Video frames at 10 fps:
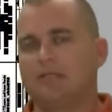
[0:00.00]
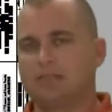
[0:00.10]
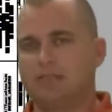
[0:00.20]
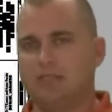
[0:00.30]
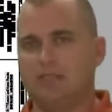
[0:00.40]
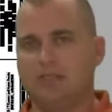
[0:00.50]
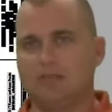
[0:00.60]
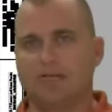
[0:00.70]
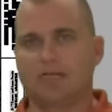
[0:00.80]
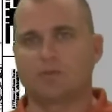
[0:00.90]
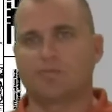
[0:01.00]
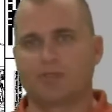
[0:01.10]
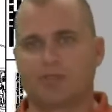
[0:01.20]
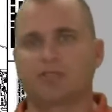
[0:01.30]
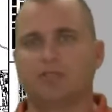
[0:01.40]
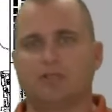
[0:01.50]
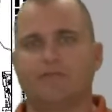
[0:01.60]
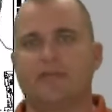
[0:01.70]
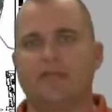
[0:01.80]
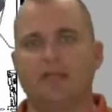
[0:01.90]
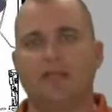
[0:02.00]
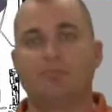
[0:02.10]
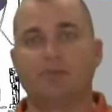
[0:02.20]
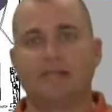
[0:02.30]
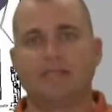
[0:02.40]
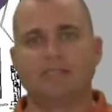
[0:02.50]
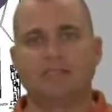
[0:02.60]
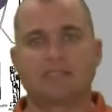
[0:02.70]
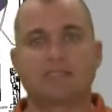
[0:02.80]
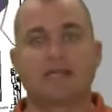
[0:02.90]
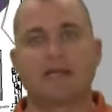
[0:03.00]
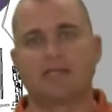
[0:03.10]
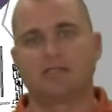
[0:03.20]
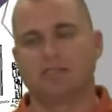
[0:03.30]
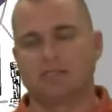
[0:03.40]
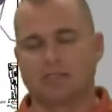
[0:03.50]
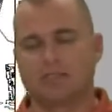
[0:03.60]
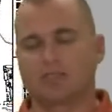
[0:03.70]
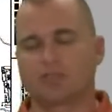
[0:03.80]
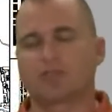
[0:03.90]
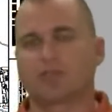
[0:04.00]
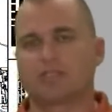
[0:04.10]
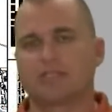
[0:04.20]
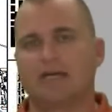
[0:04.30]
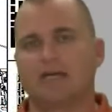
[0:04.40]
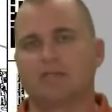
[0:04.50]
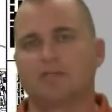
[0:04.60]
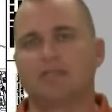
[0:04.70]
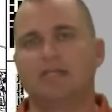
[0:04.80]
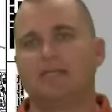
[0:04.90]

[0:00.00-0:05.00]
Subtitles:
the actual production of a plan set, an entire construction document.